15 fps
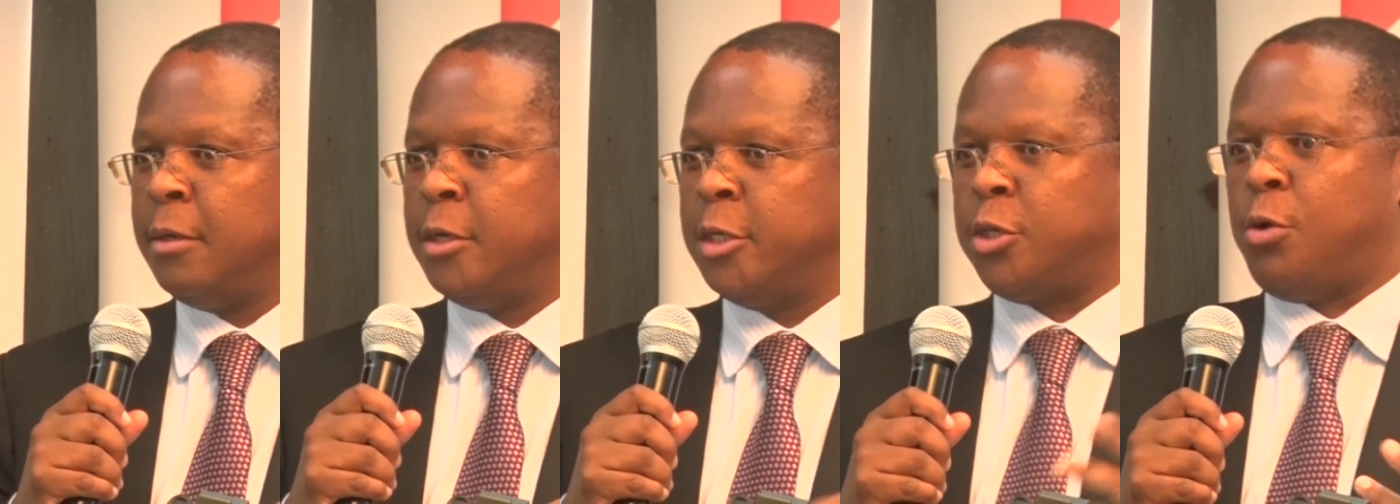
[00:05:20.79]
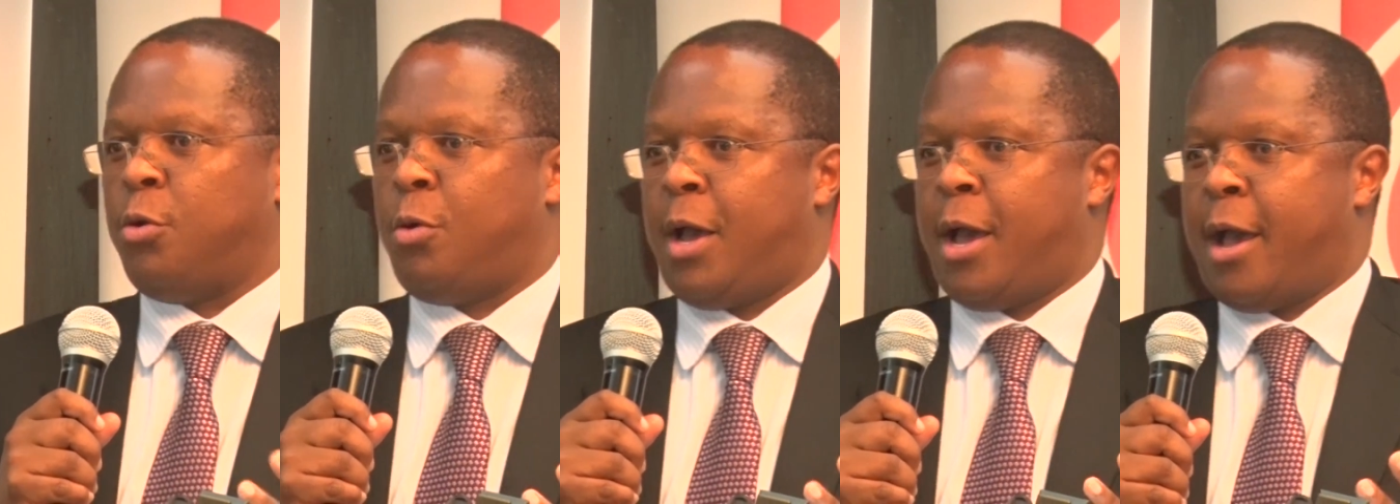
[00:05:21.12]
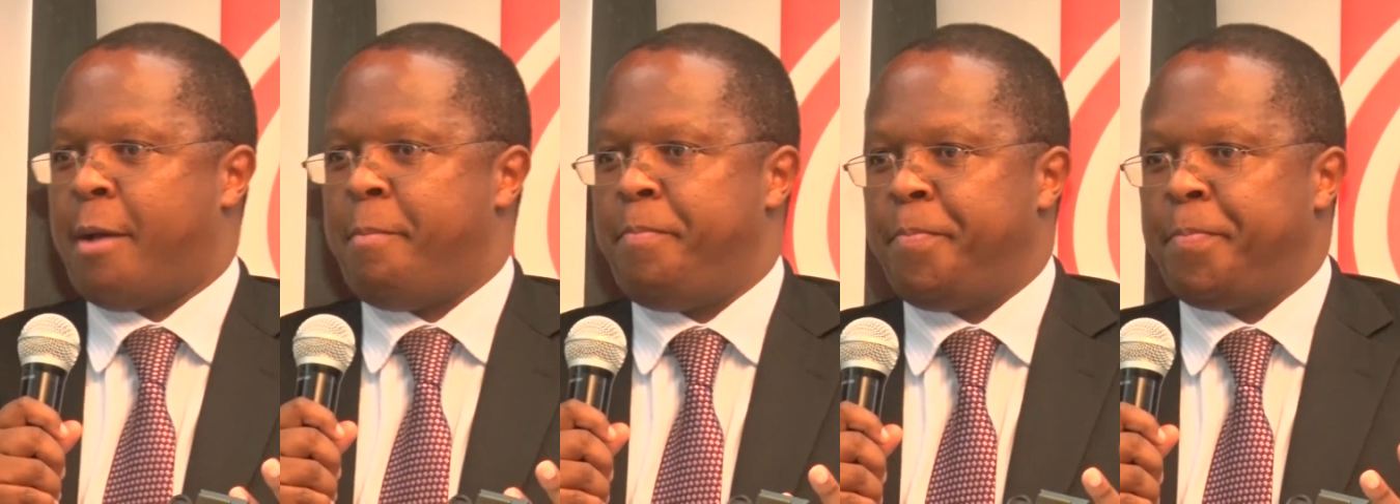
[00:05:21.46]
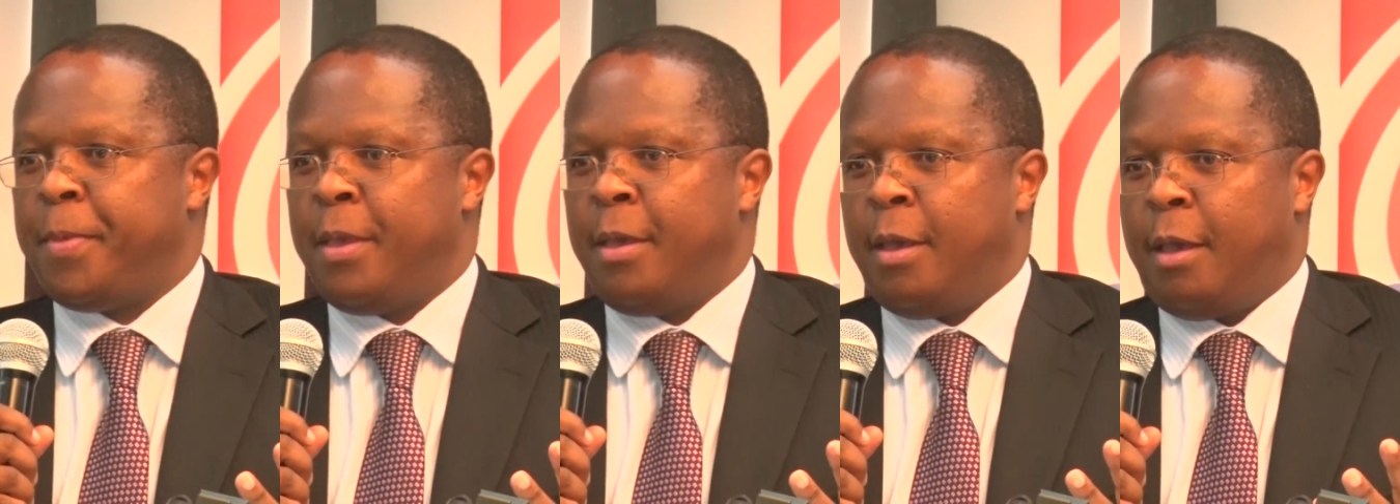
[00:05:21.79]
So
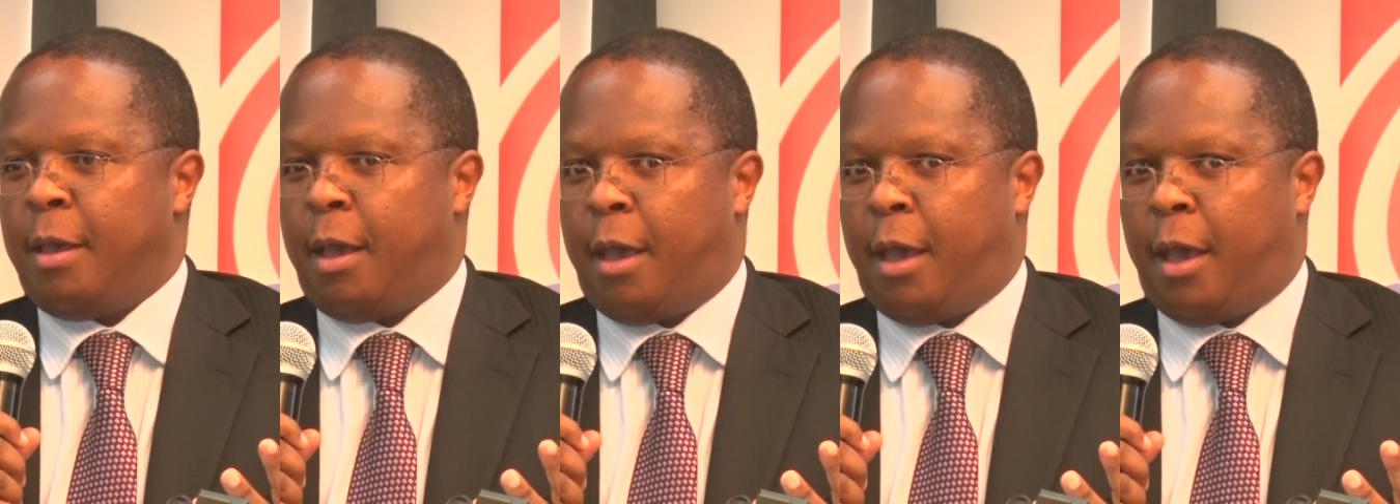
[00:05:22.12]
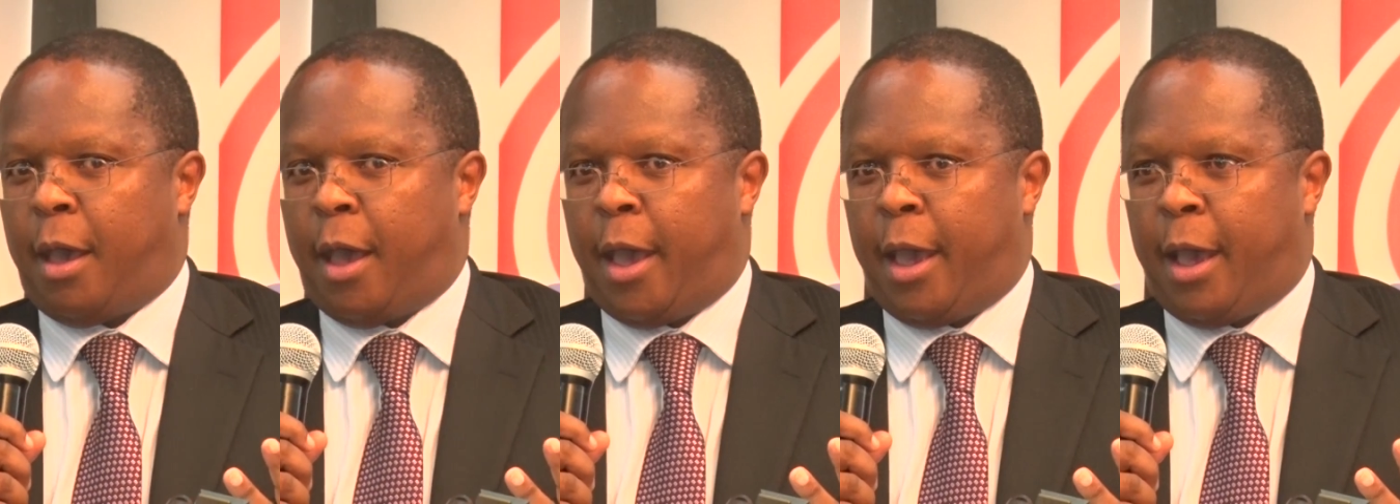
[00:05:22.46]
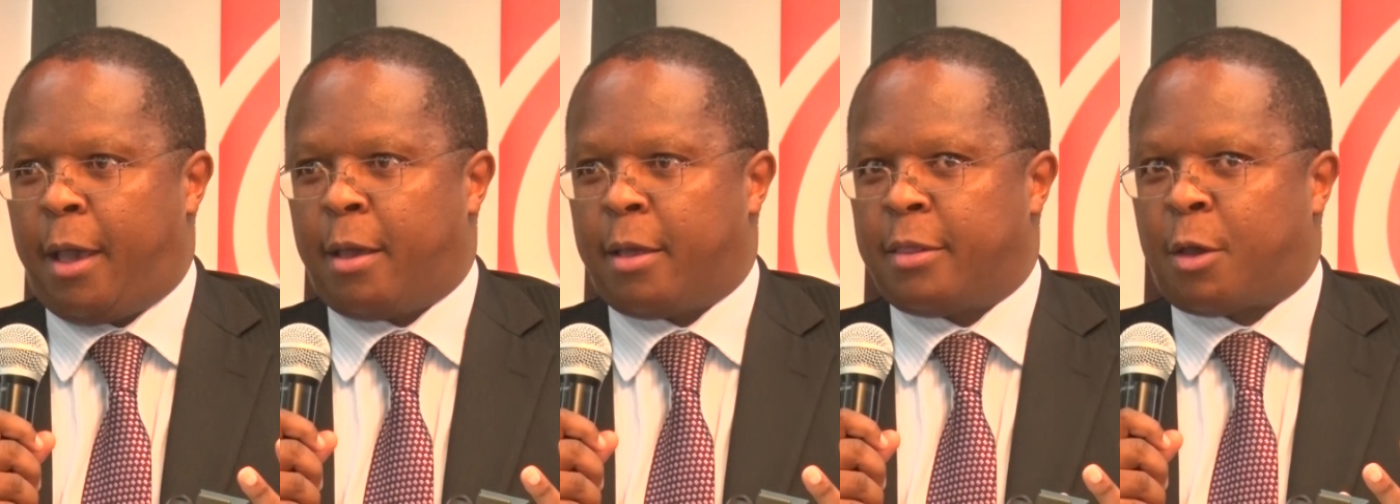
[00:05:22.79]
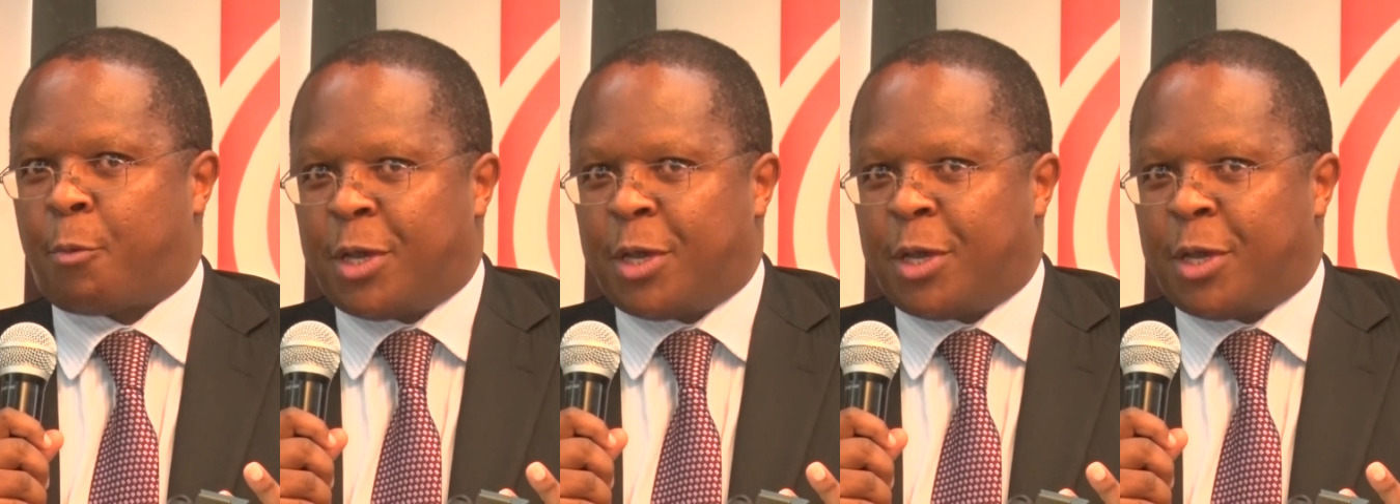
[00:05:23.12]
the